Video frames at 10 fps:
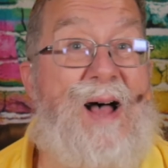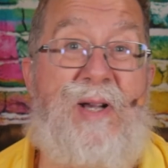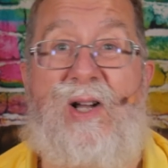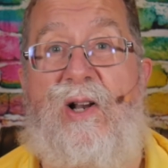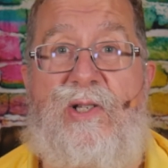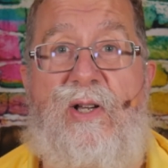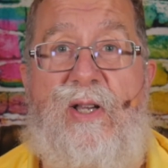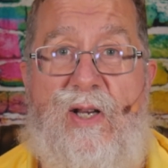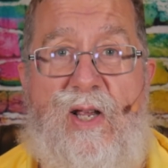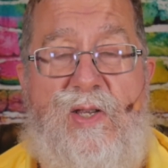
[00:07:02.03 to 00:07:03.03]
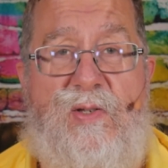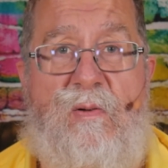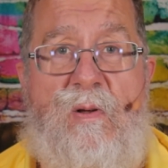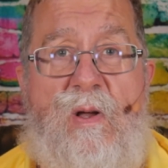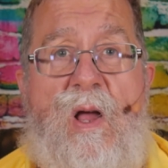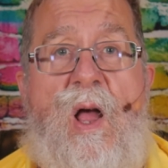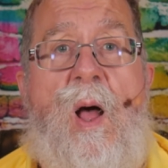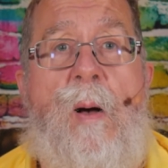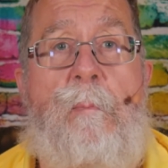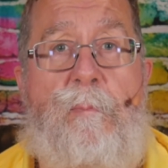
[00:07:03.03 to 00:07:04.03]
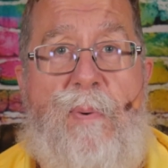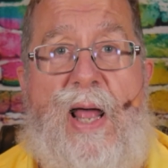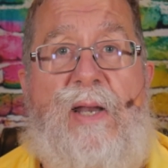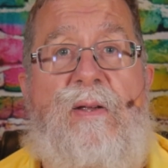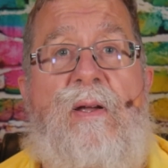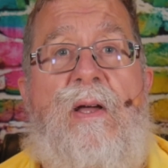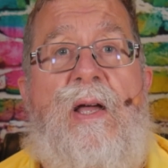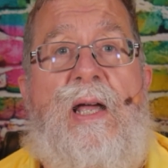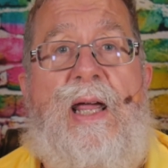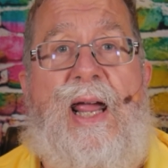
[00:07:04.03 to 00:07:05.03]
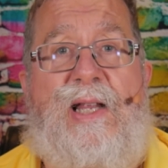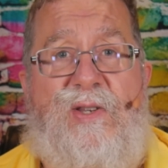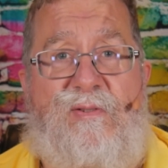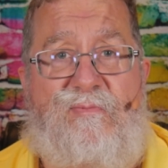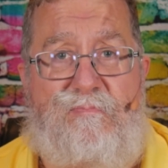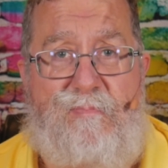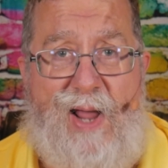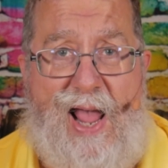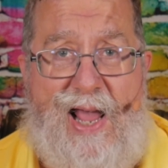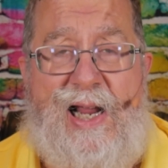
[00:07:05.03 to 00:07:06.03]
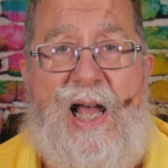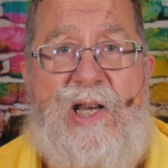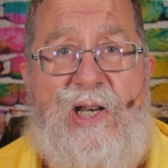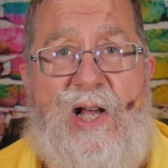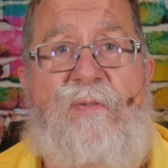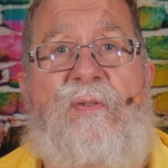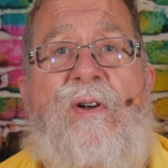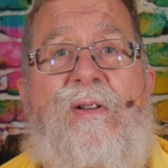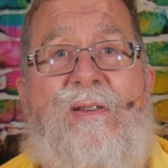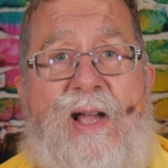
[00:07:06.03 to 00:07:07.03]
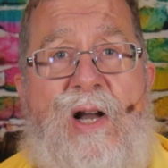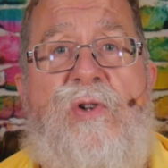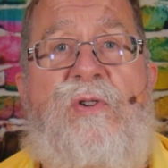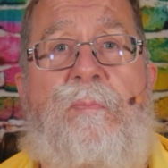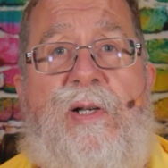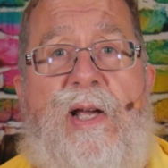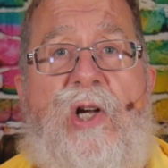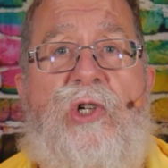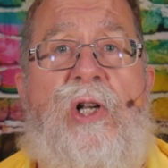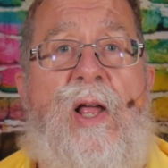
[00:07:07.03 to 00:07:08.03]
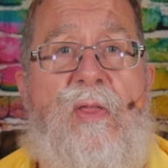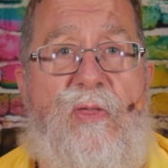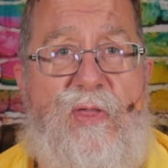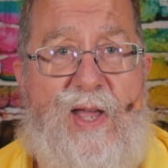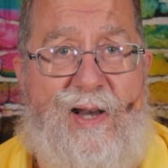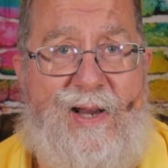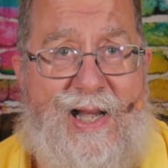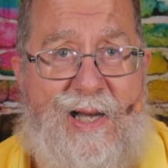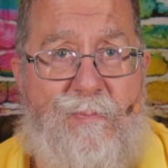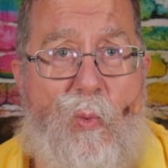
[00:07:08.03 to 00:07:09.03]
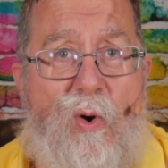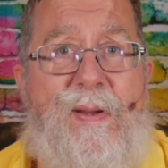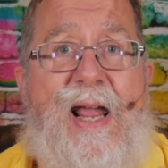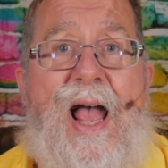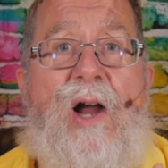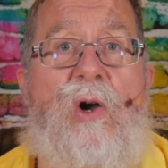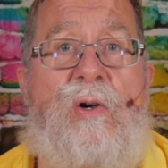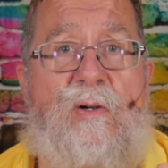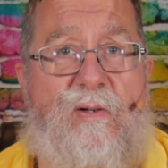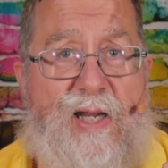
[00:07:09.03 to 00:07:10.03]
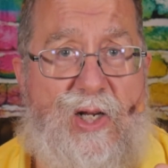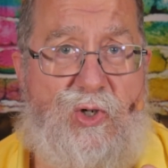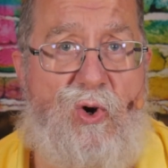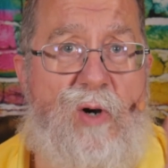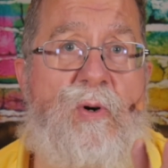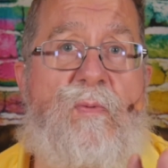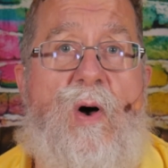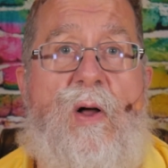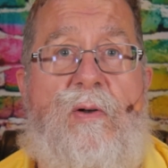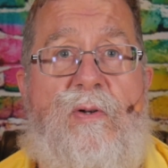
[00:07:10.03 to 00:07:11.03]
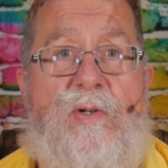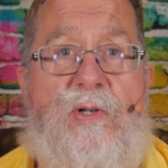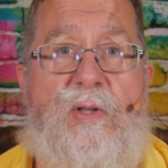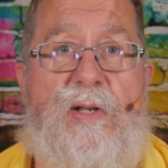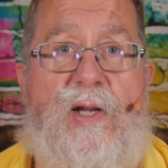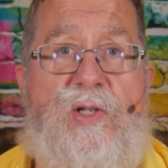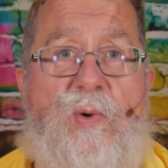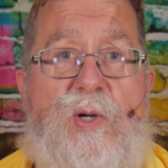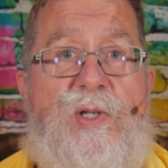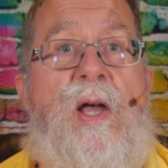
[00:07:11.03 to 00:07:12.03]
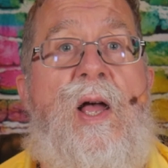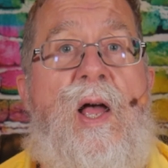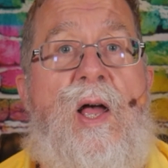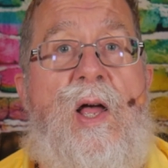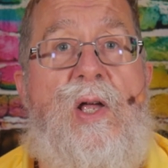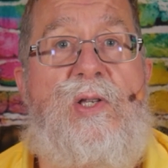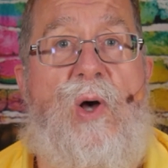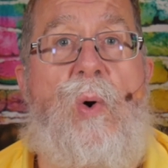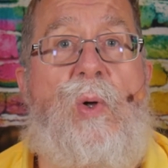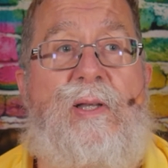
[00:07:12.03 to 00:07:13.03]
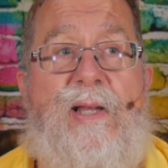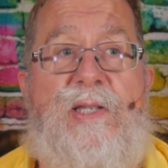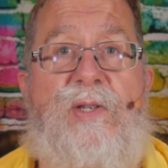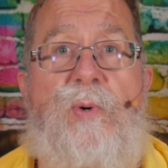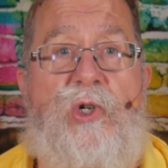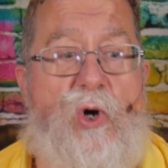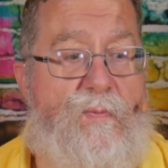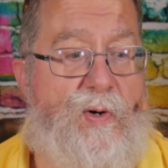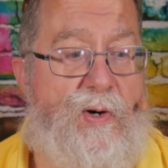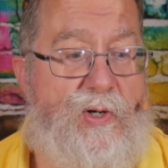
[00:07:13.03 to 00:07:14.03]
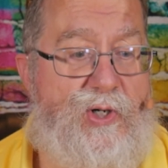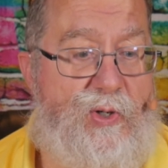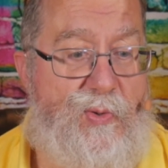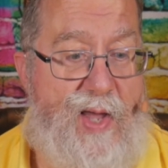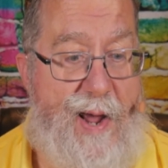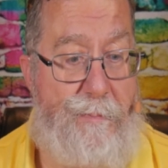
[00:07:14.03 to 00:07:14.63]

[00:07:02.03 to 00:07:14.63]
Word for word: I'm not going to tell you it is, but it's adding enough layers of protection that any would be hacker is going to move on to the next source. So let's switch over to that.